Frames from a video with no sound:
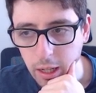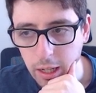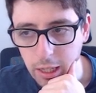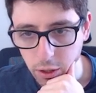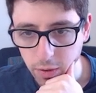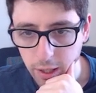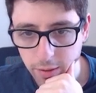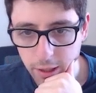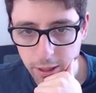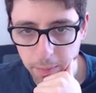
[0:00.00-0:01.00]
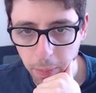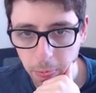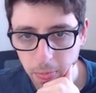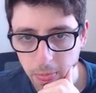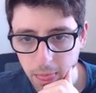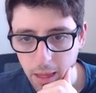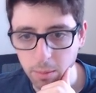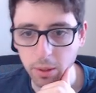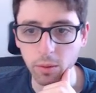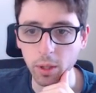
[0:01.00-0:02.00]
h5 here.
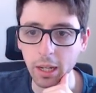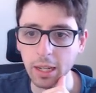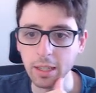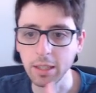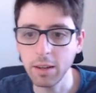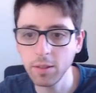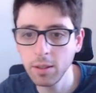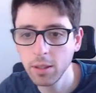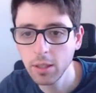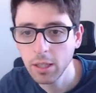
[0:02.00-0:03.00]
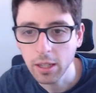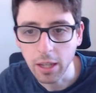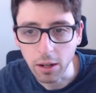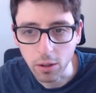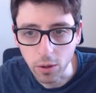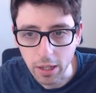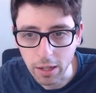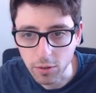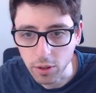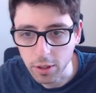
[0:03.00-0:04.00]
Played rook a7, now
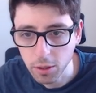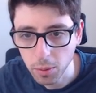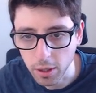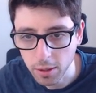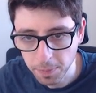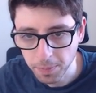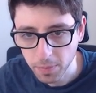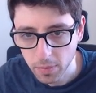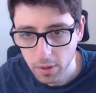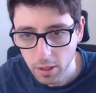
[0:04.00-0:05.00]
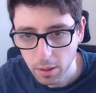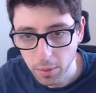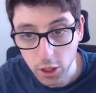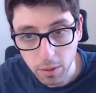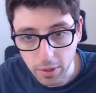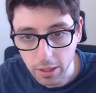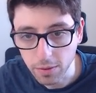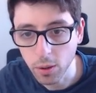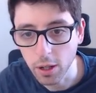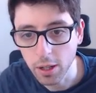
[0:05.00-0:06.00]
going after this pawn, bishop
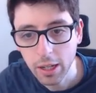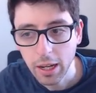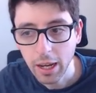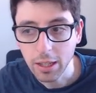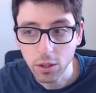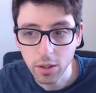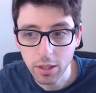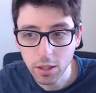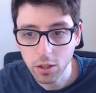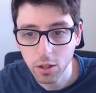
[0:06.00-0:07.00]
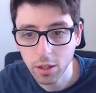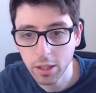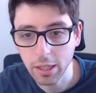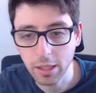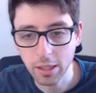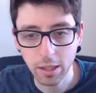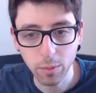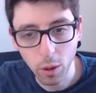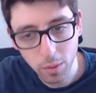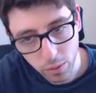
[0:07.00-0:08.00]
d4, and so this is already
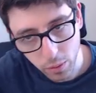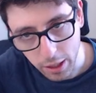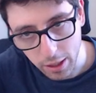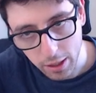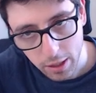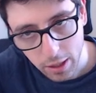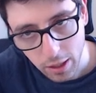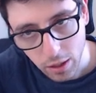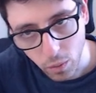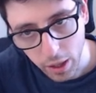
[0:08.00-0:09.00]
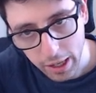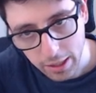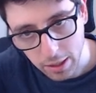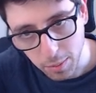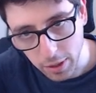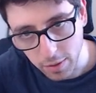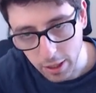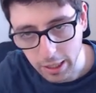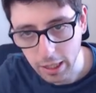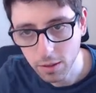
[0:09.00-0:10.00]
a moment where white has to be
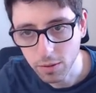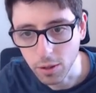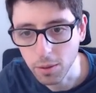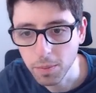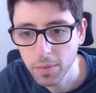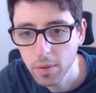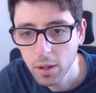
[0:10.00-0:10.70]
very careful.